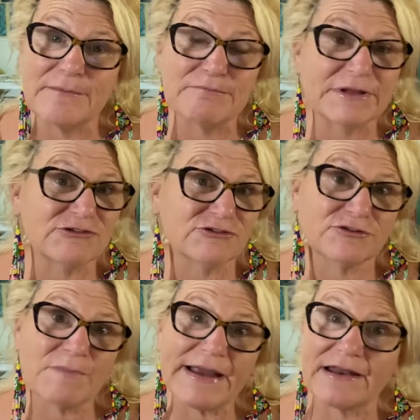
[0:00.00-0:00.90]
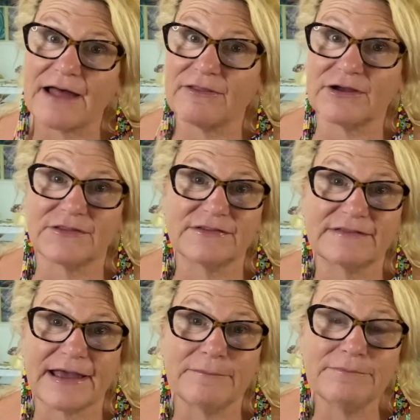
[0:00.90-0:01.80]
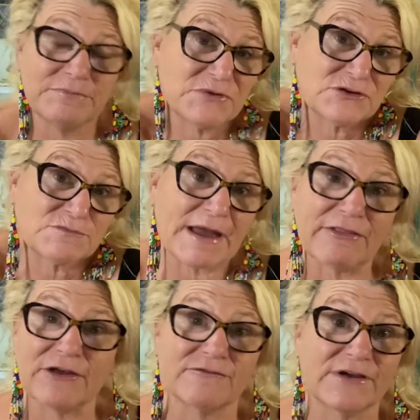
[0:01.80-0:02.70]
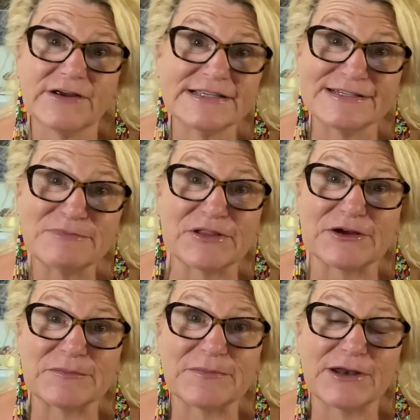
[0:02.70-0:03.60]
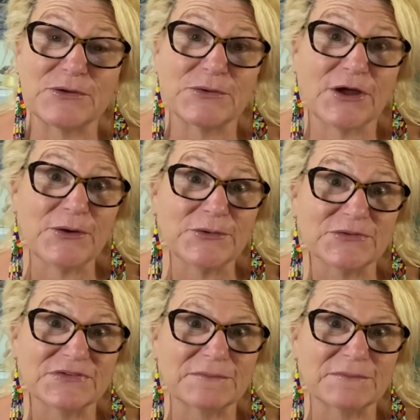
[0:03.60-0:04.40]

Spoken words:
But yours might not look the same. Yours might look very similar, but who knows?